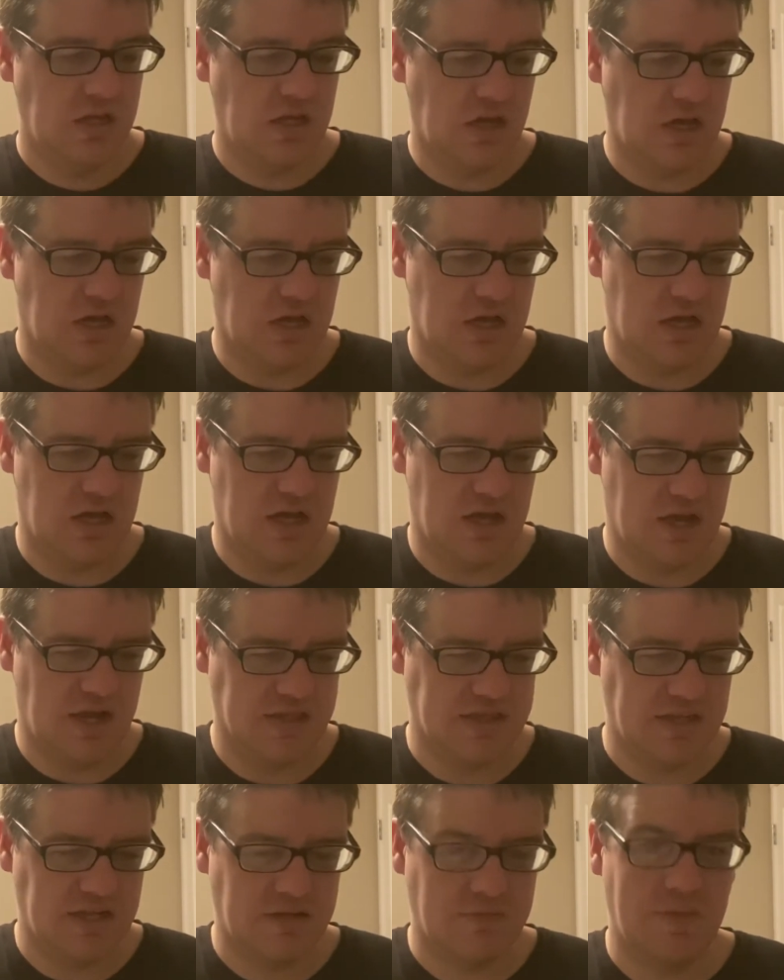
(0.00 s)
I
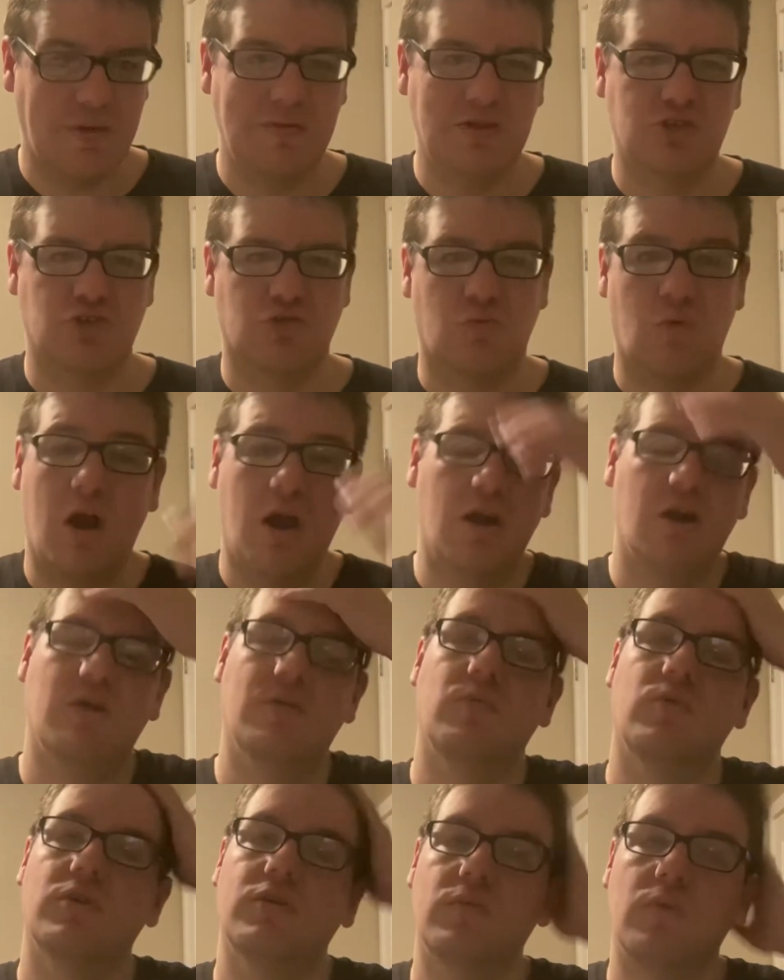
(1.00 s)
think maybe Gerard
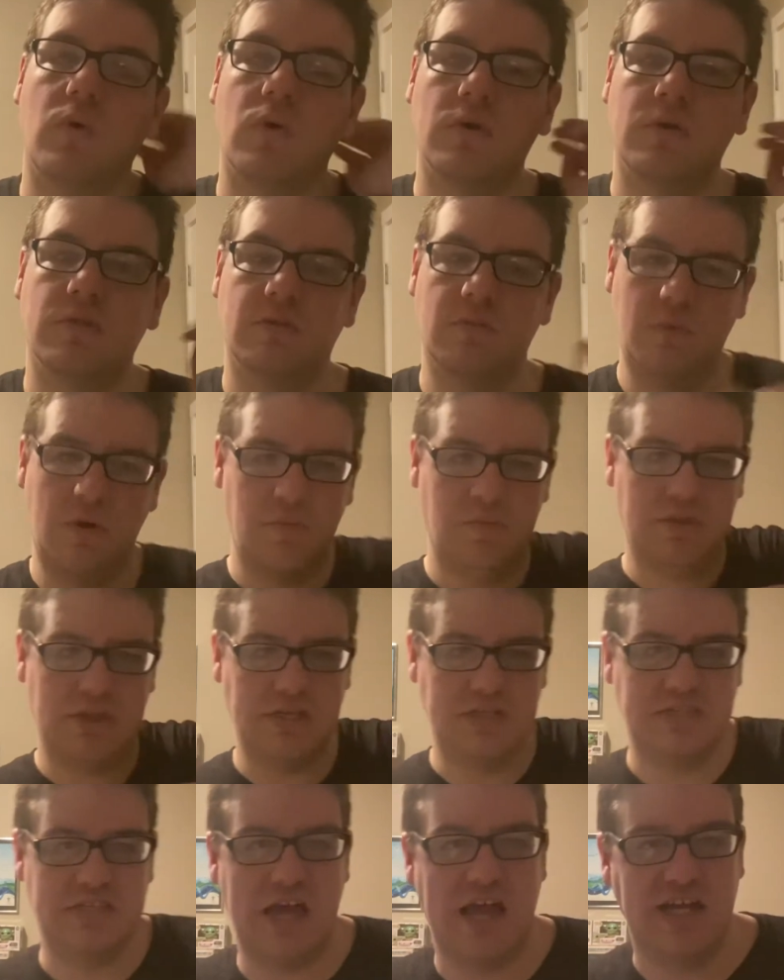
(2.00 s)
would have worn the one with the
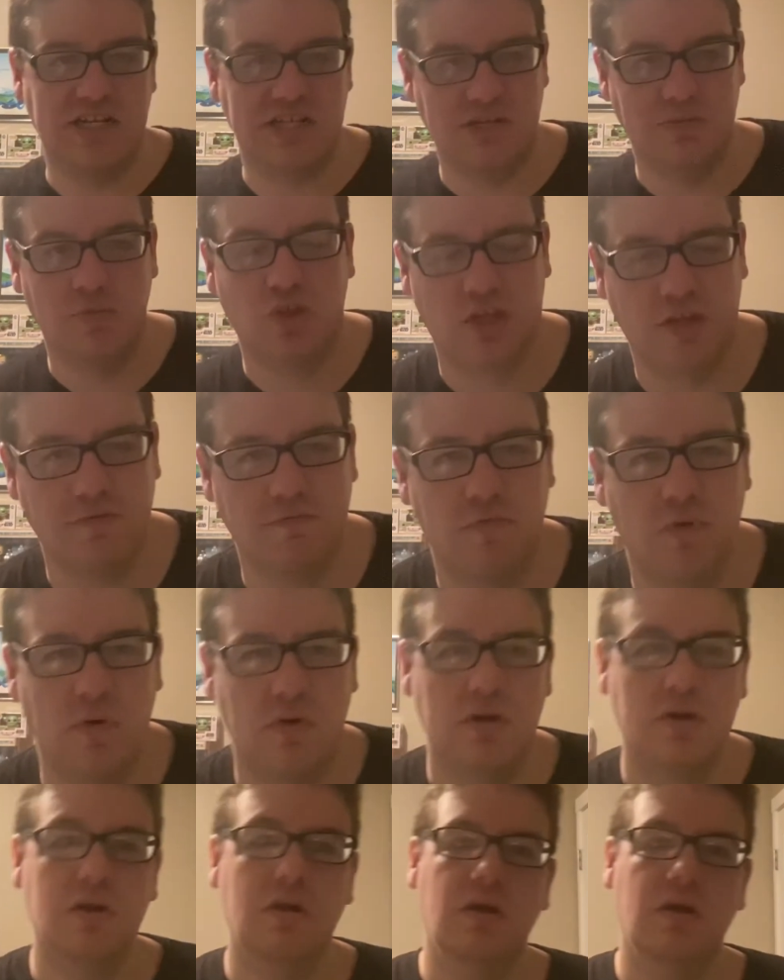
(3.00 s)
sash I'm looking for.